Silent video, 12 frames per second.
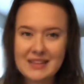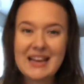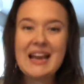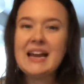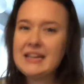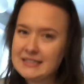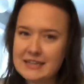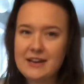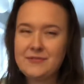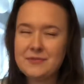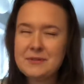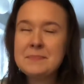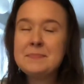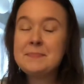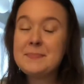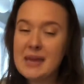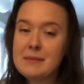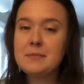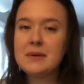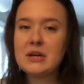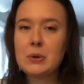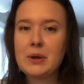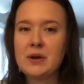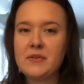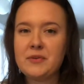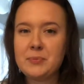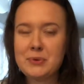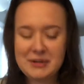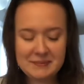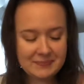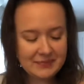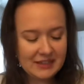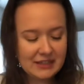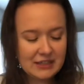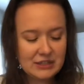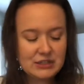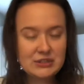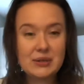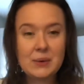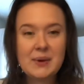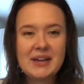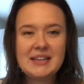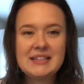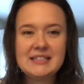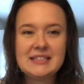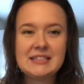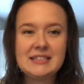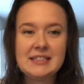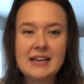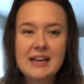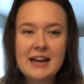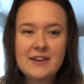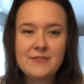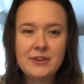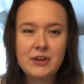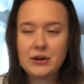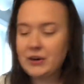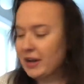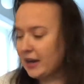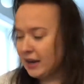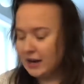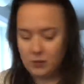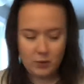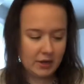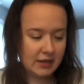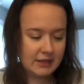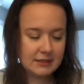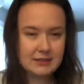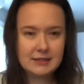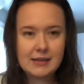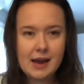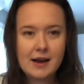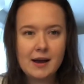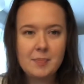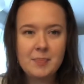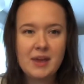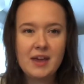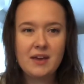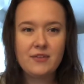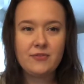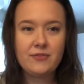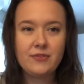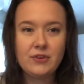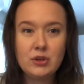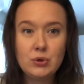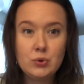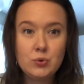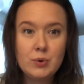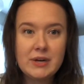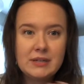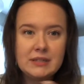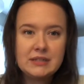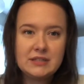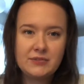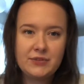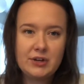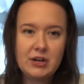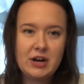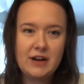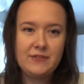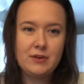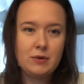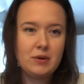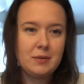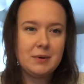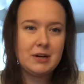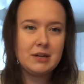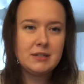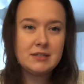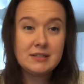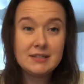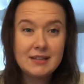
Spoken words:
and I've maybe been going overboard. So today I figured I would stack up a few different coffee creamers.